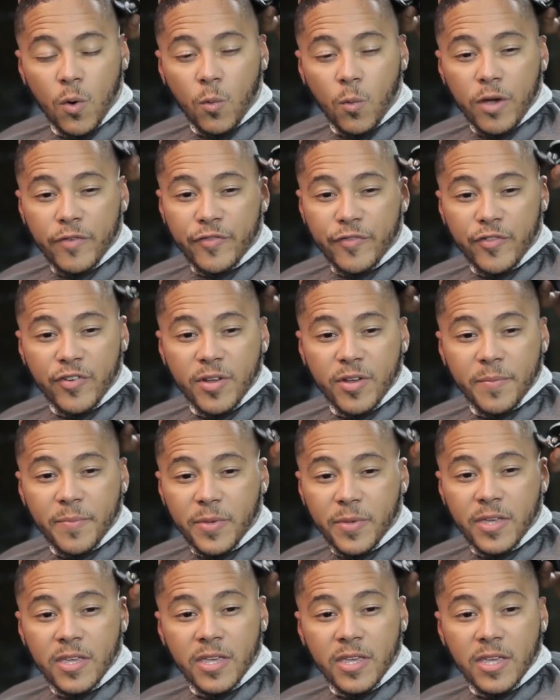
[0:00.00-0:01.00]
whether
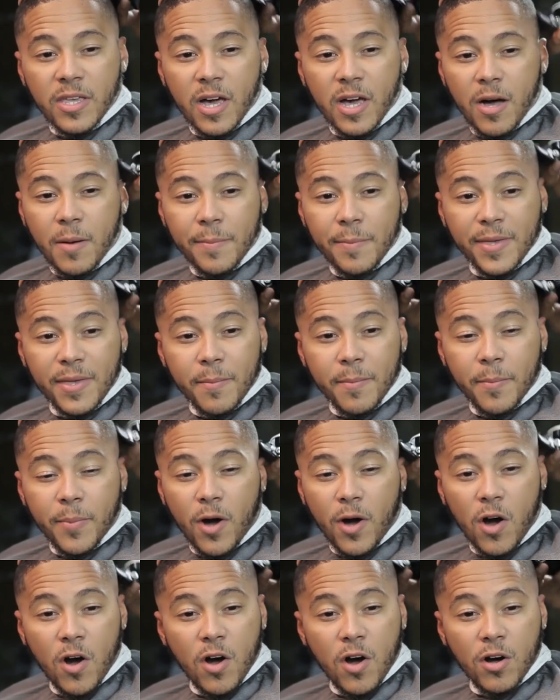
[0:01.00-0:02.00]
it be being
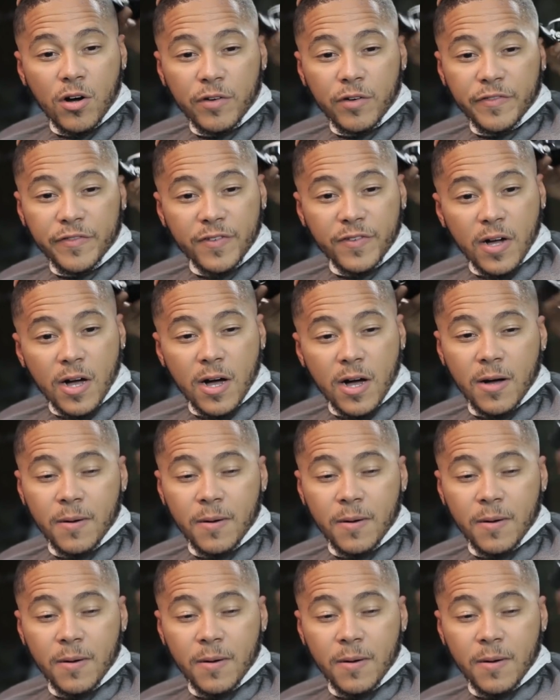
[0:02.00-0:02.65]
part of